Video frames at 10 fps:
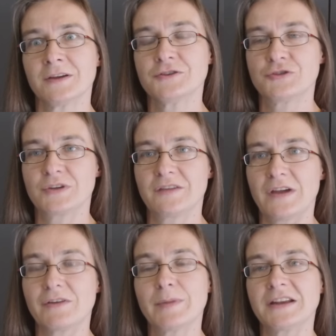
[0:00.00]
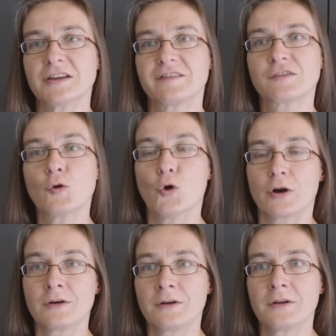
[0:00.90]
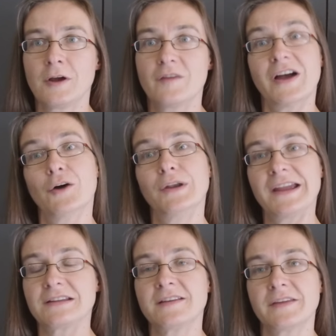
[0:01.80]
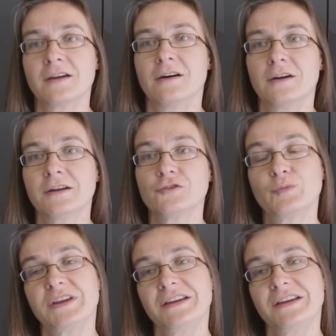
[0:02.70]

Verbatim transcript: to give everybody a score of how likely they are to be